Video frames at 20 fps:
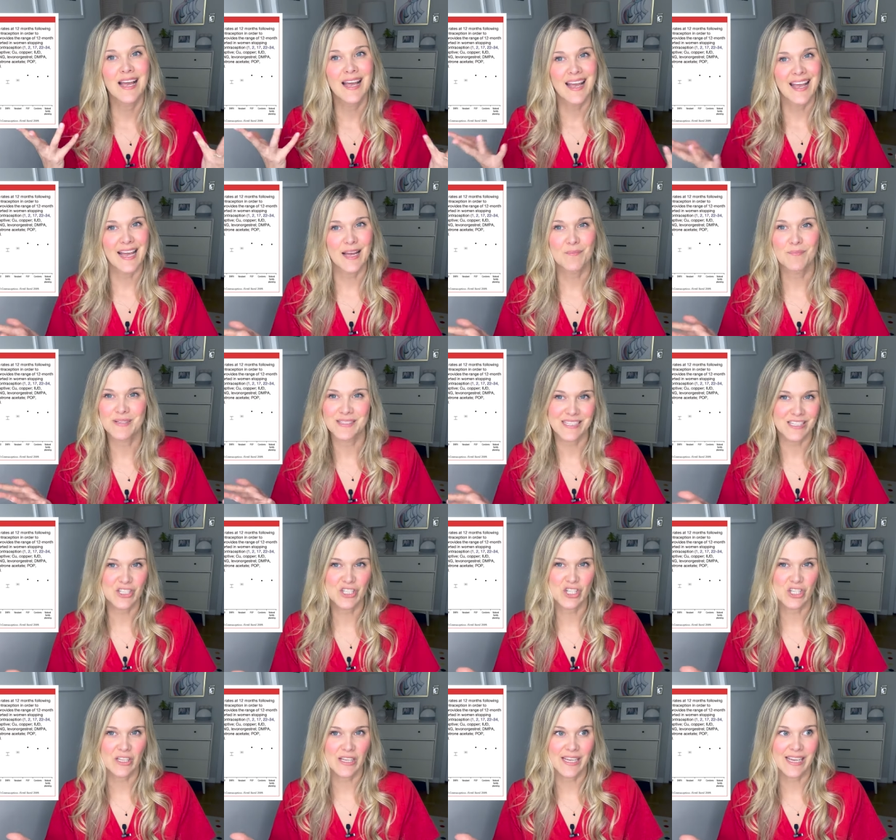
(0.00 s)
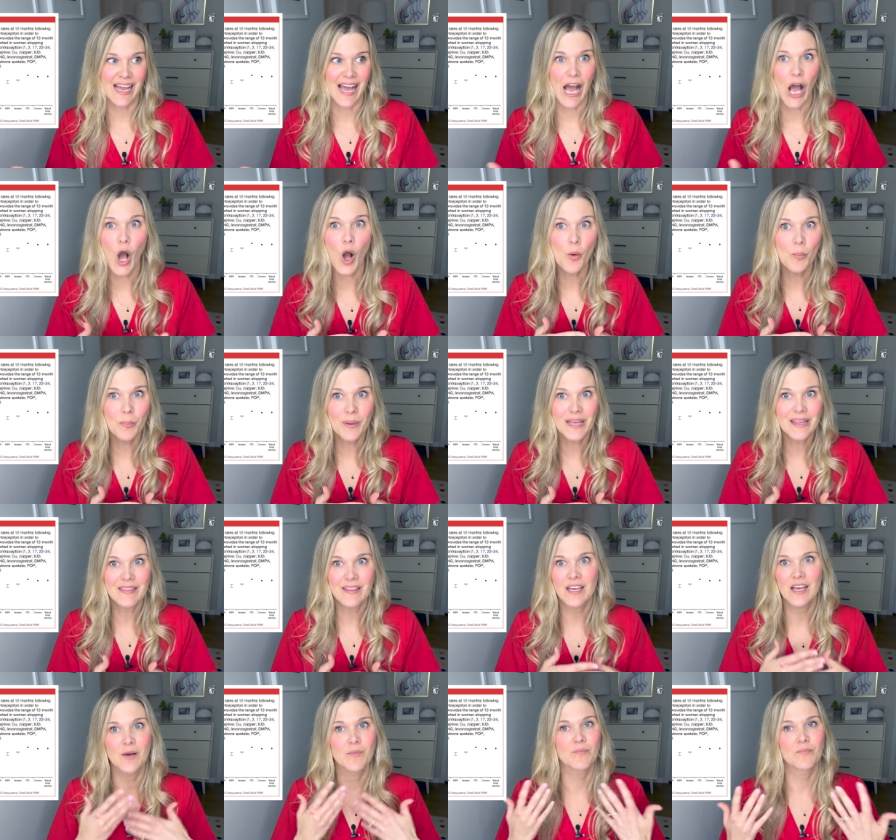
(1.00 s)
and potentially helping
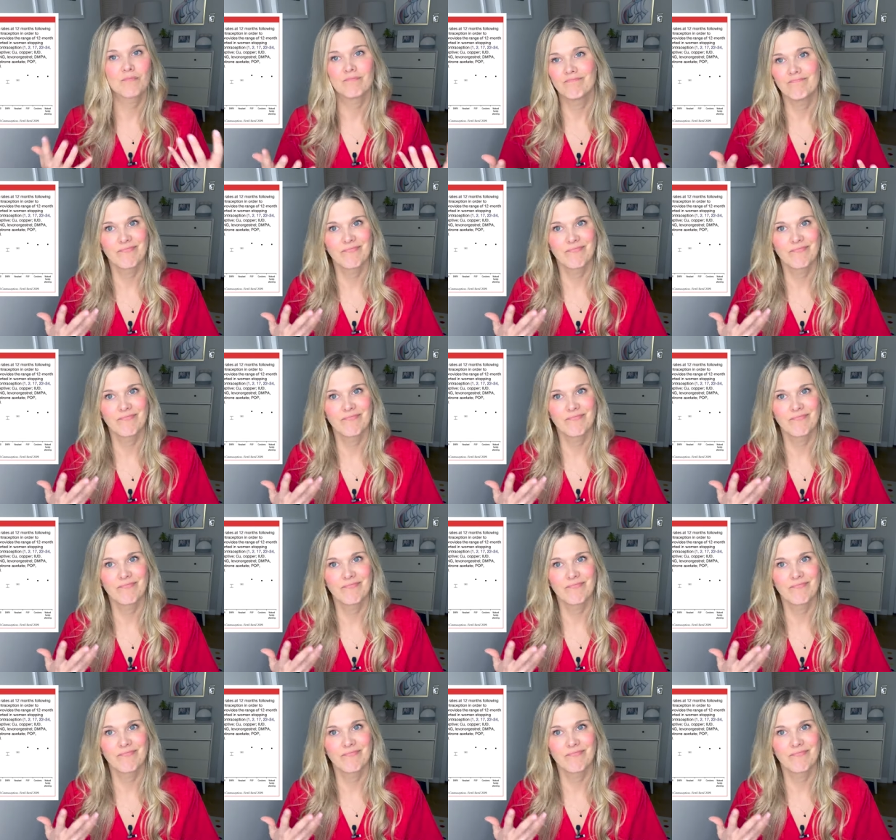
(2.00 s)
them